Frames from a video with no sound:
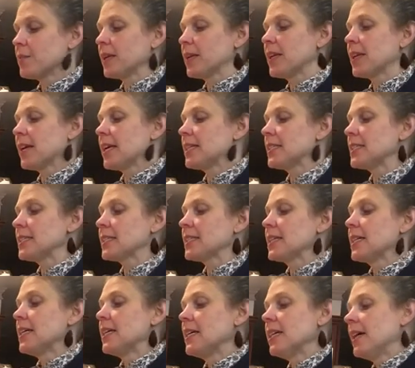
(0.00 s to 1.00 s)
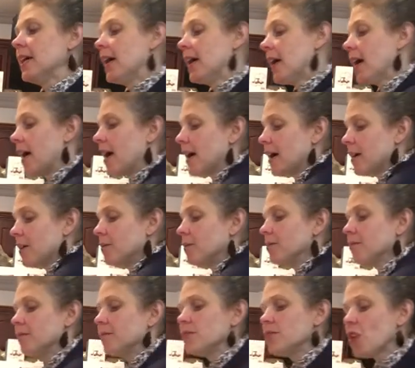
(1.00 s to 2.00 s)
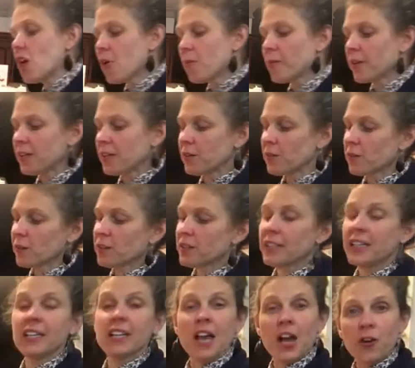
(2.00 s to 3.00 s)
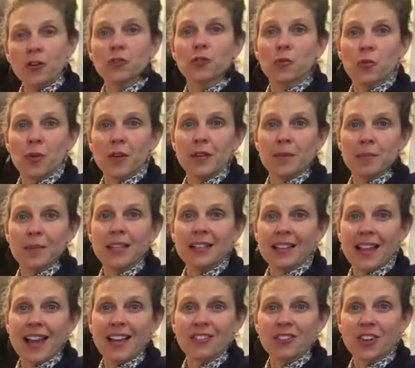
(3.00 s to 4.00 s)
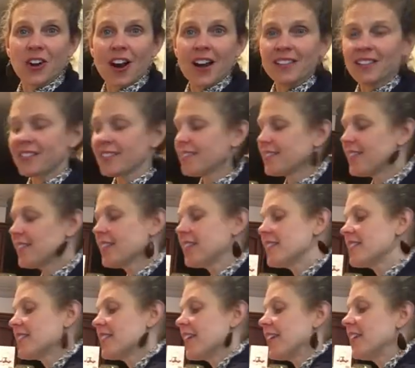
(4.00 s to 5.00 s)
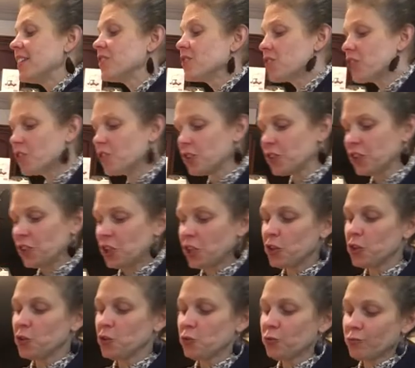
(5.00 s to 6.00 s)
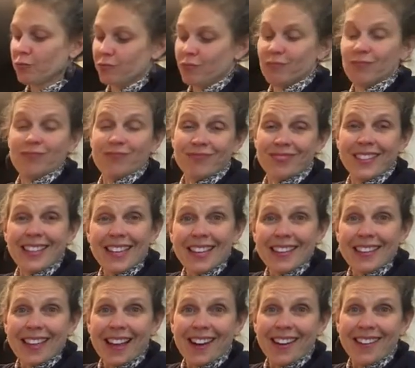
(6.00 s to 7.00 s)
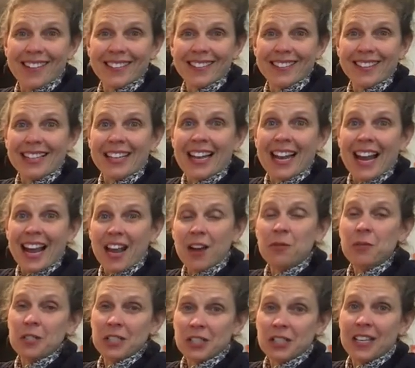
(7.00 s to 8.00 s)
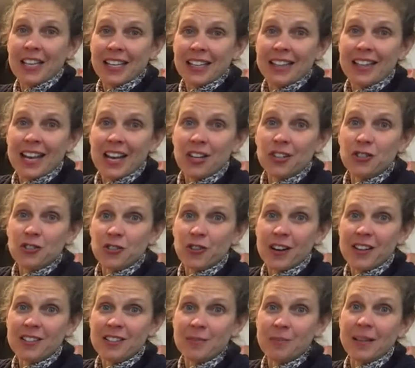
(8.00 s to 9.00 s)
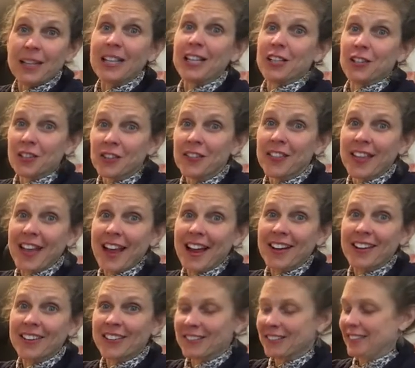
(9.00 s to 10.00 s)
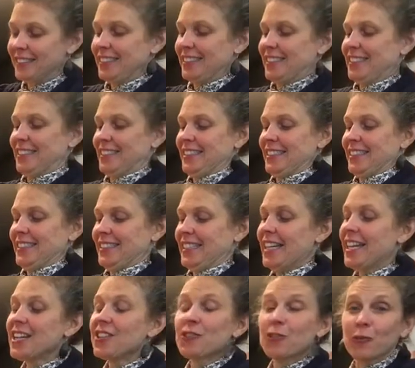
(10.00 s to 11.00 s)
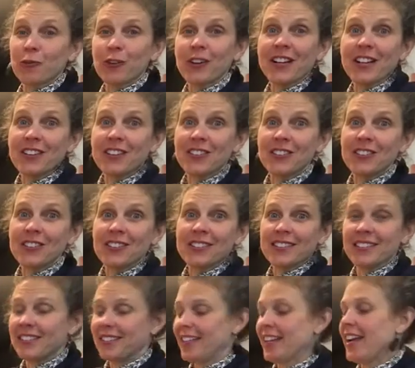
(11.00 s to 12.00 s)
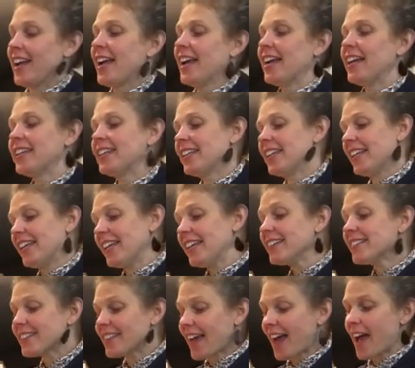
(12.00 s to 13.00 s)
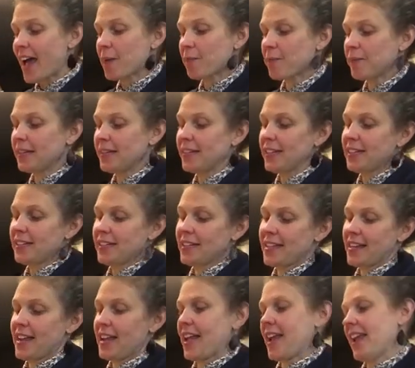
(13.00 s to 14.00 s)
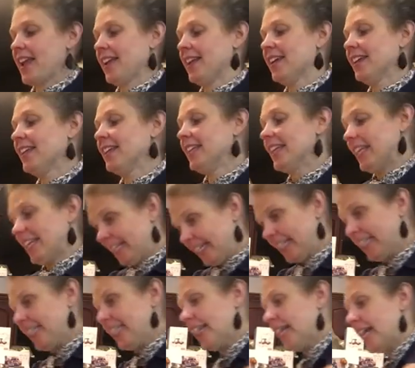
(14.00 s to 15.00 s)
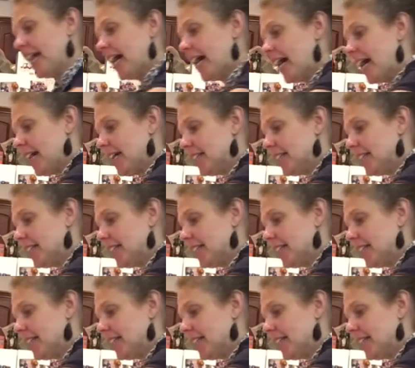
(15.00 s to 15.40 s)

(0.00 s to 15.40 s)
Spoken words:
because nobody really knows what a midlife crisis is until you get there. And when you get there, trust me, you're there. It's real, and it's happening, and yeah,